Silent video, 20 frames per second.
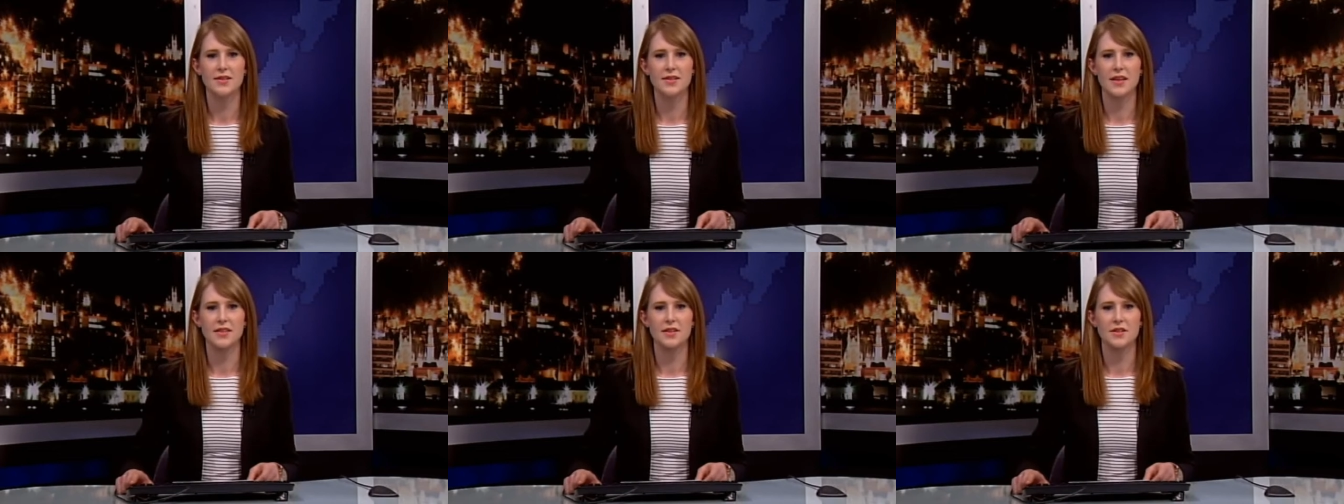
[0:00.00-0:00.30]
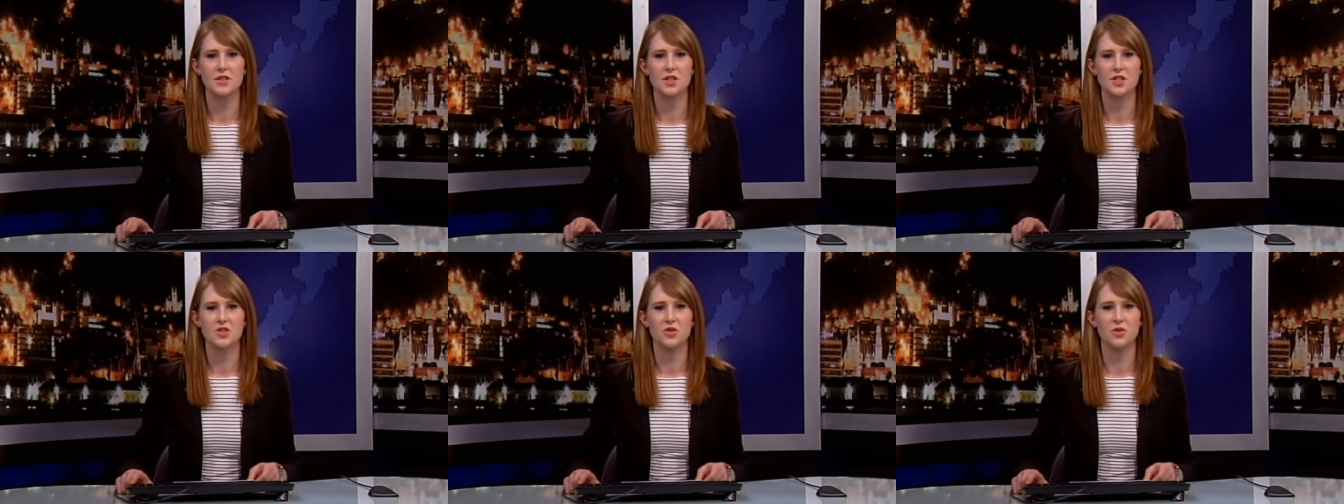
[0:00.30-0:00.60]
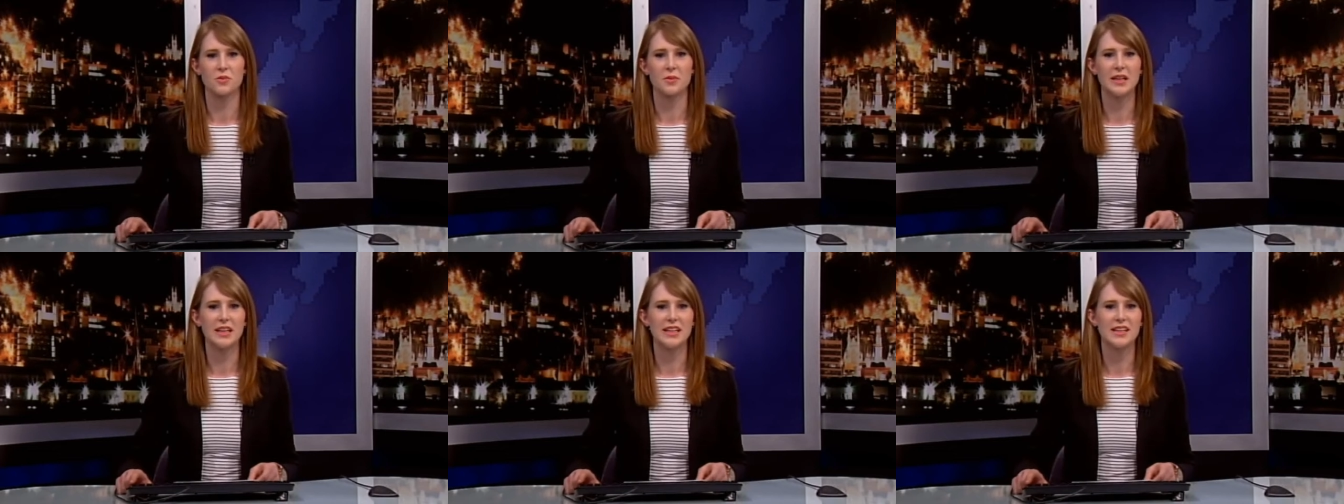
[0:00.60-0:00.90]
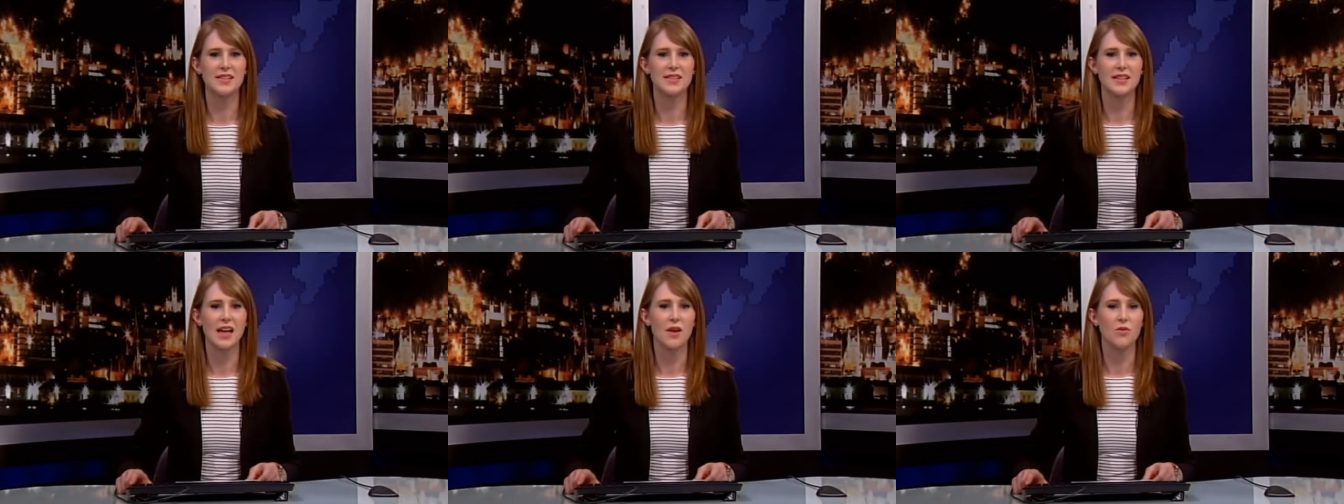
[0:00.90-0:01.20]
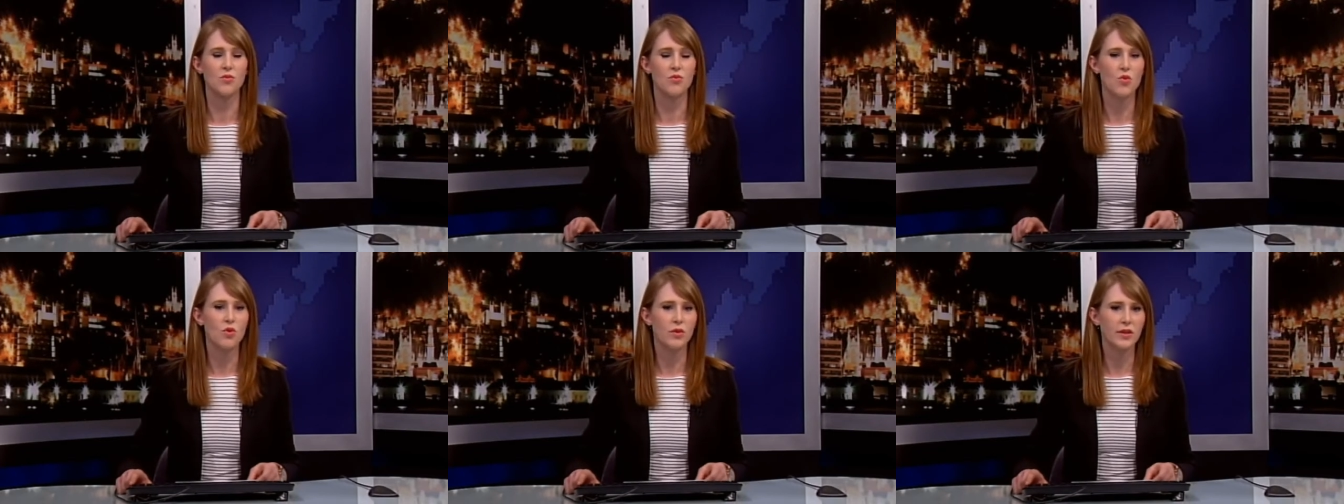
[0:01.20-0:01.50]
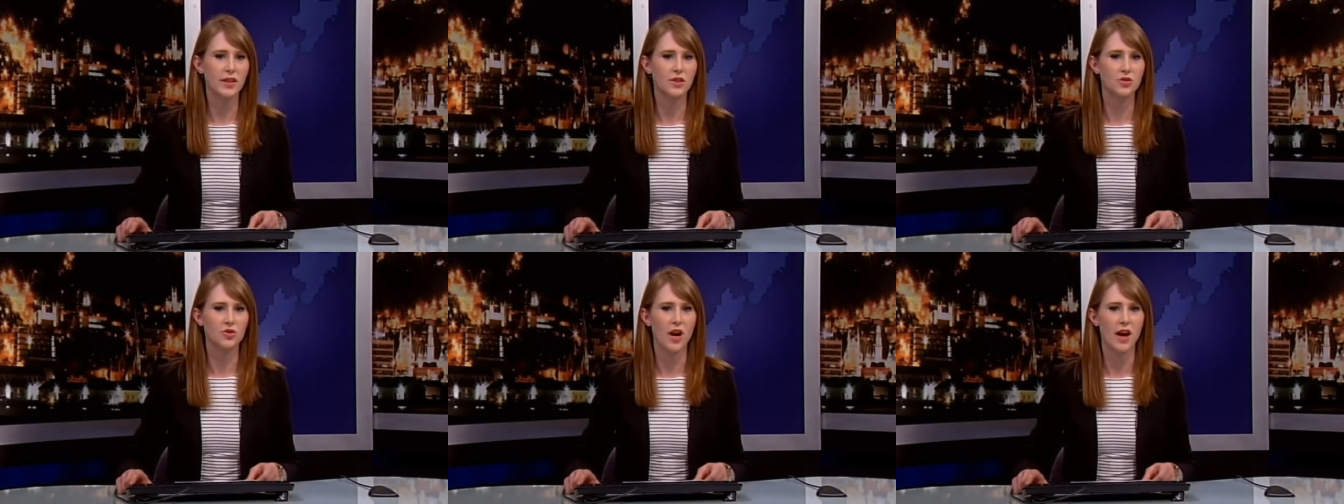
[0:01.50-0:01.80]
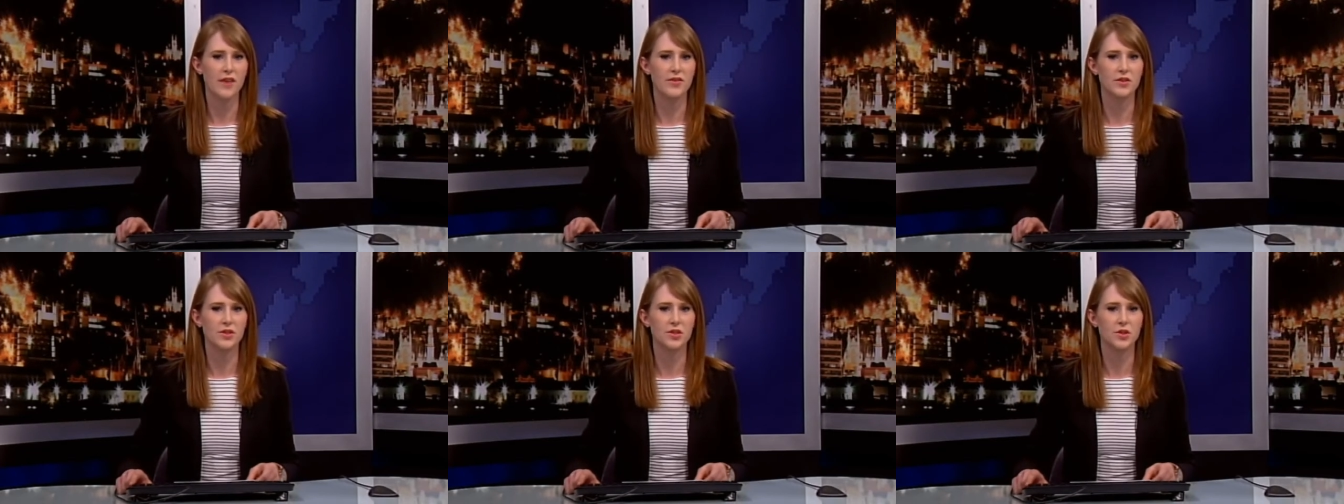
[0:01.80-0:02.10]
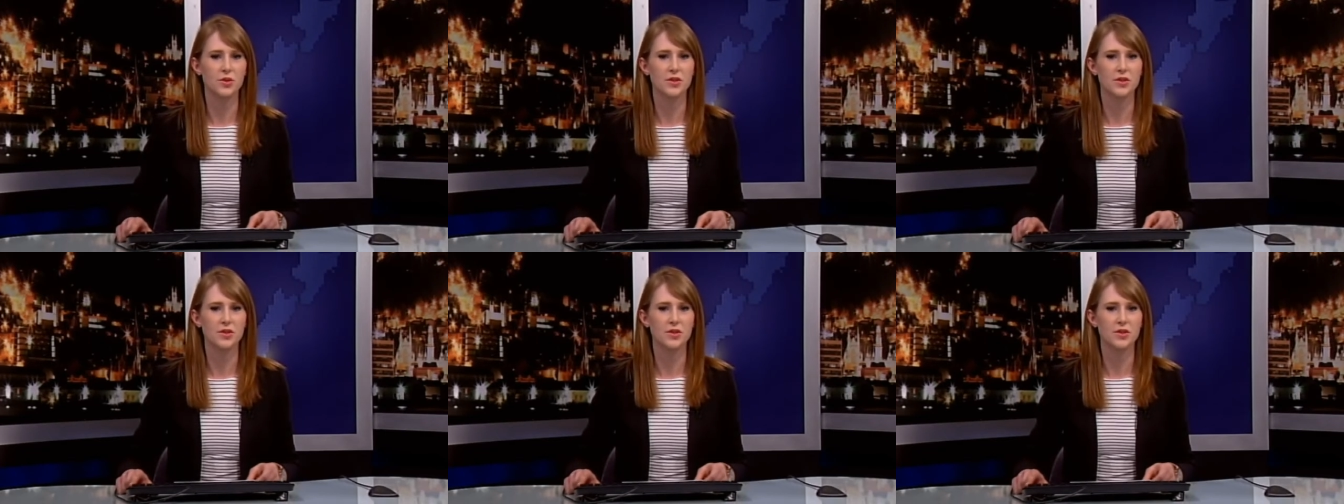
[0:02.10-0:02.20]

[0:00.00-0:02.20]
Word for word: Southern District Police are warning drivers